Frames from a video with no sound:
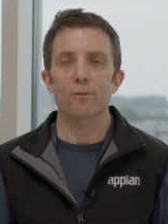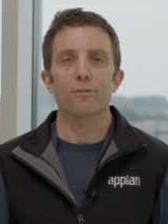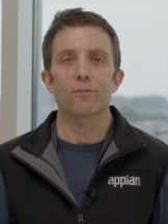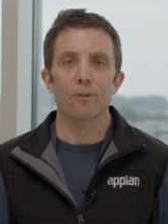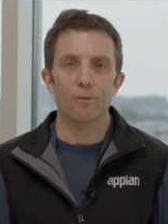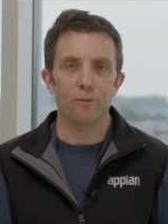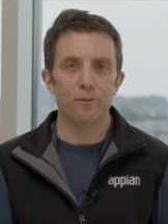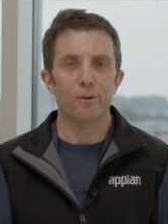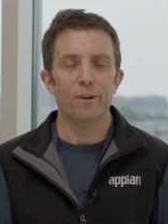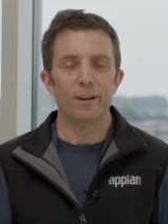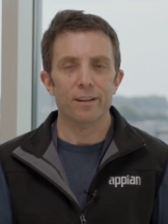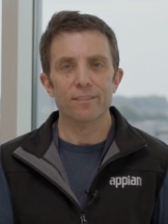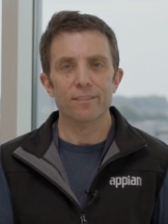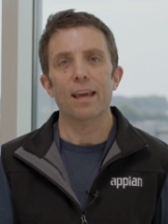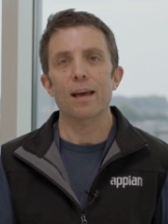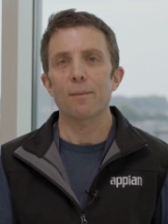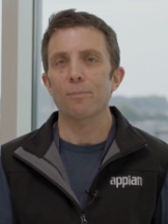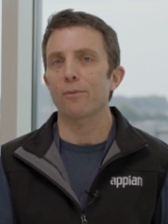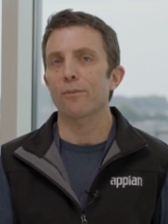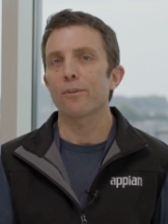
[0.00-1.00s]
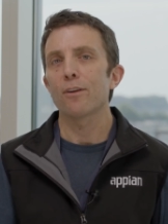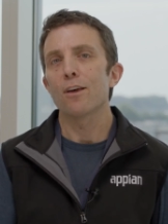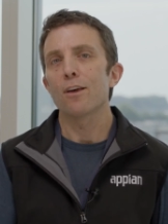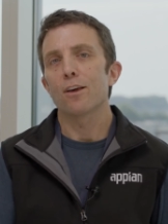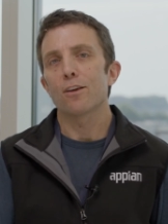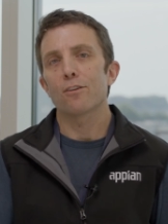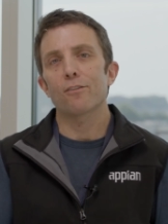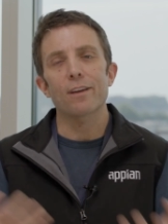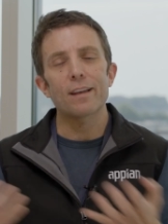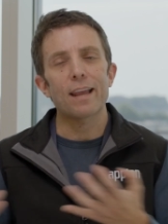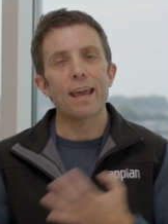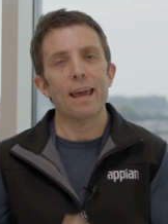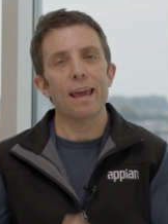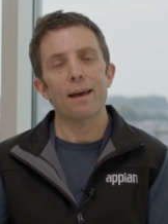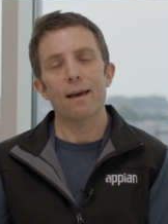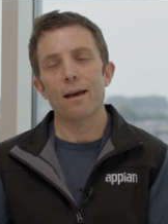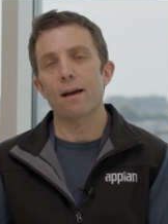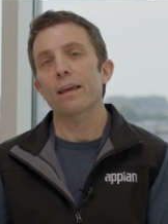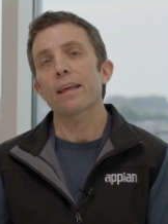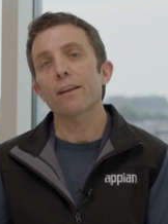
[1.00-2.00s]
So for example, you can
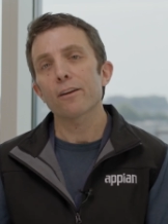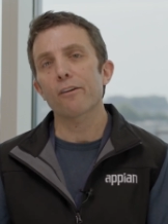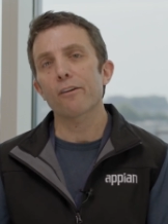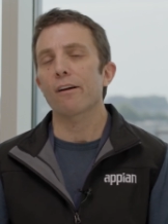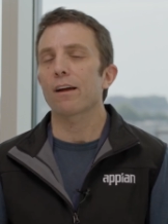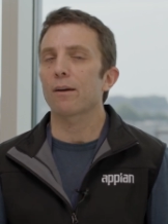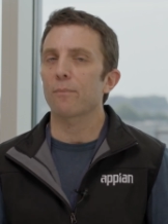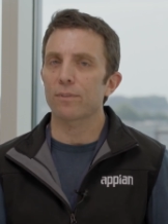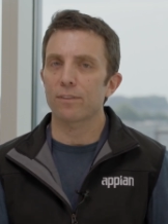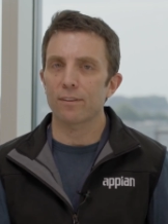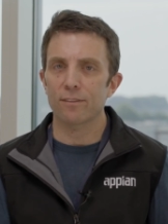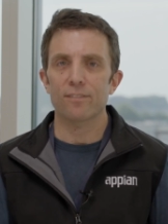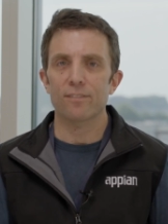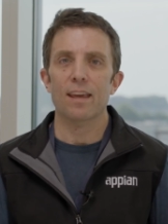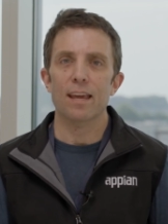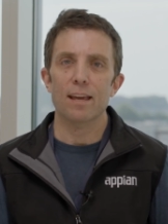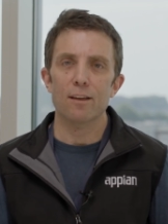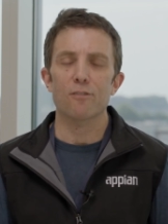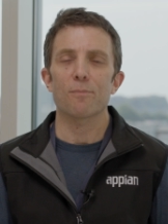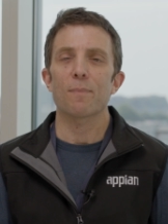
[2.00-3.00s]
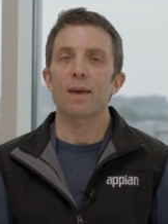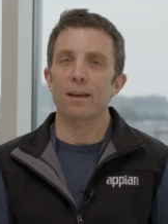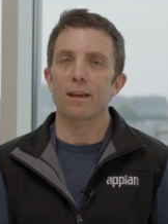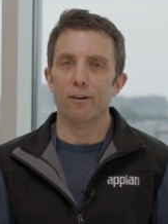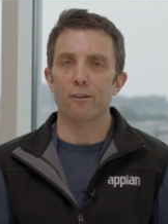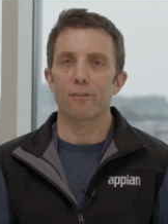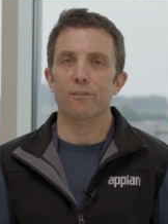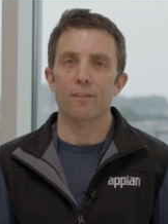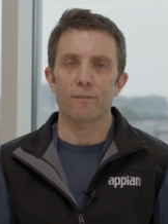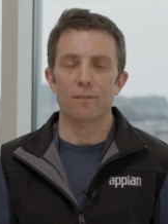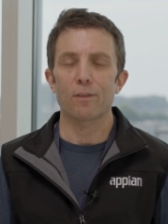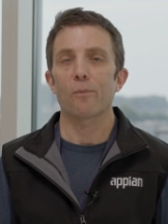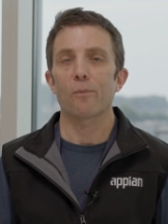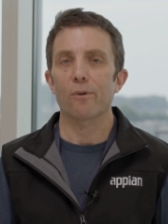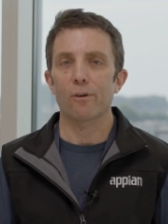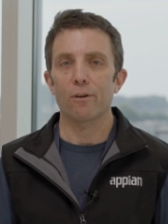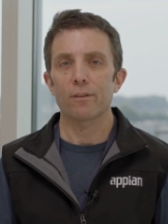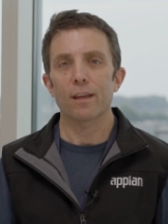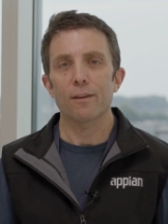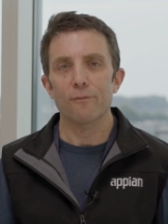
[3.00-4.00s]
integrate with the SageMakers of the
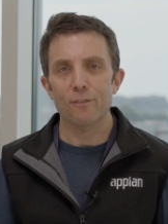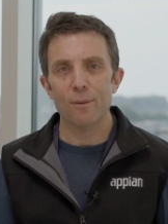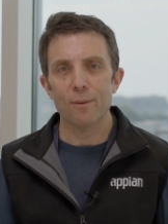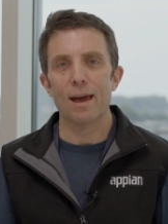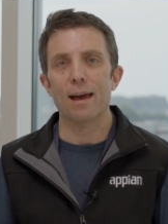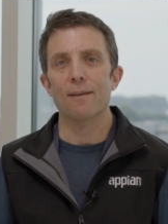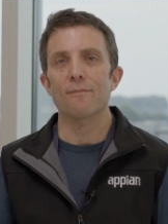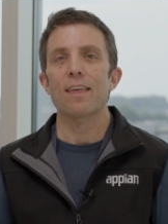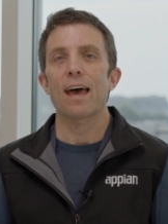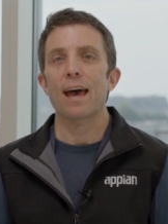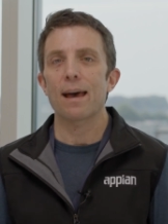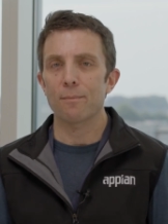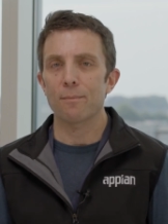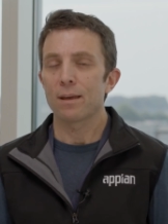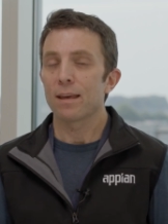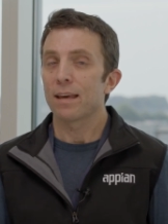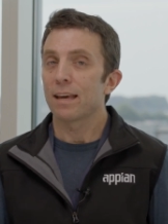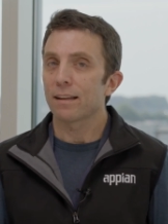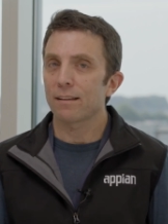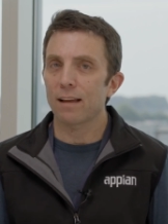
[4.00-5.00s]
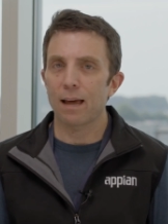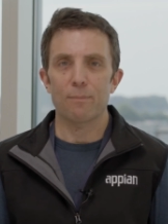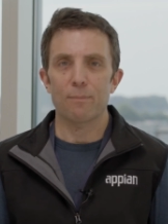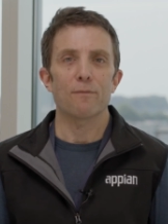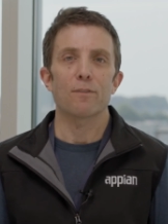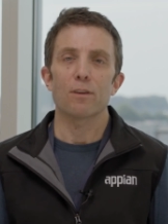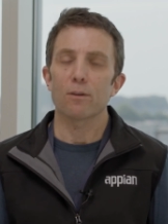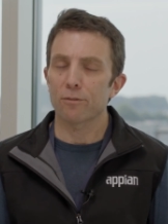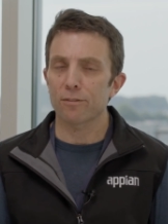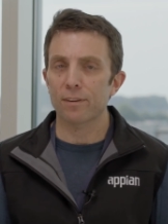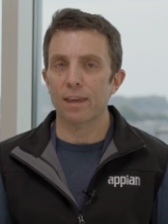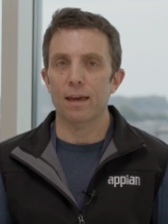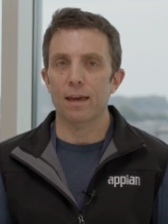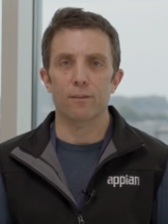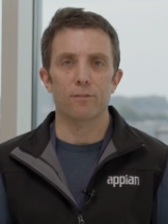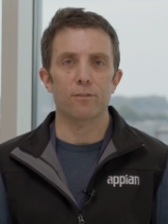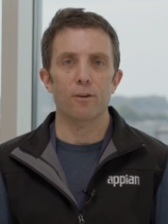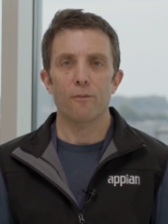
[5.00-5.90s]
world if you have that type of use case.